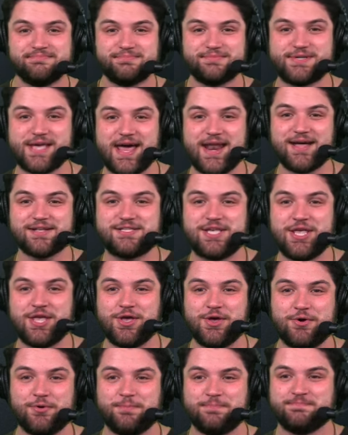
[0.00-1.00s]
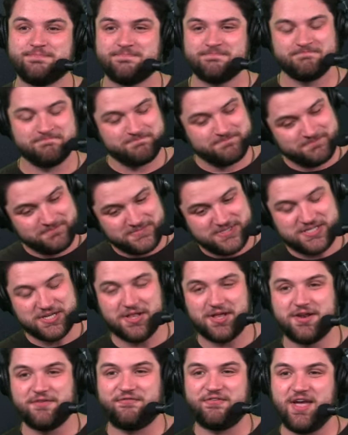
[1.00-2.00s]
shout out to you.
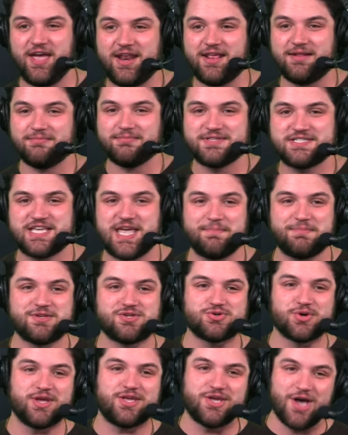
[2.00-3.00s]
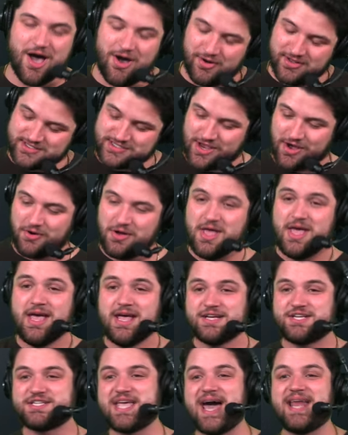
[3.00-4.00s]
Still undefeated. Let's keep the streak going. So,
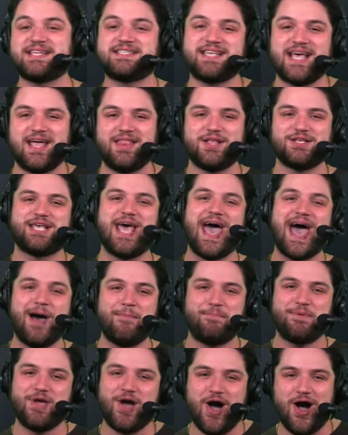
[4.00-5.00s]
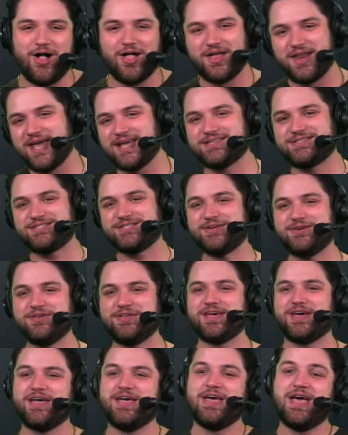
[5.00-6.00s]
just got to say this. Happy holidays to
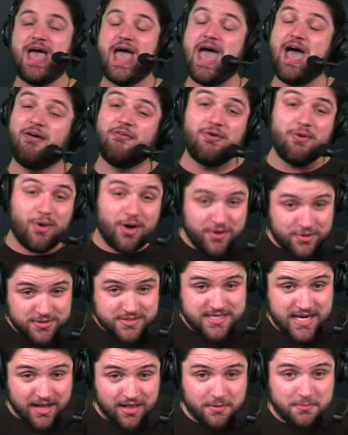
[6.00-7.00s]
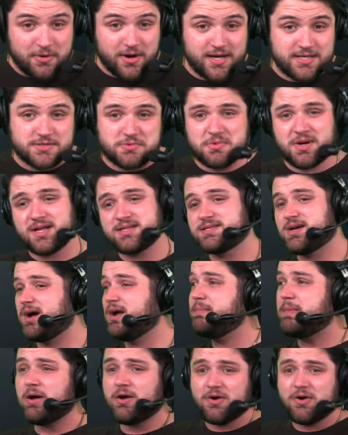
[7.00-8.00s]
you. Everyone who celebrates. We're not talking about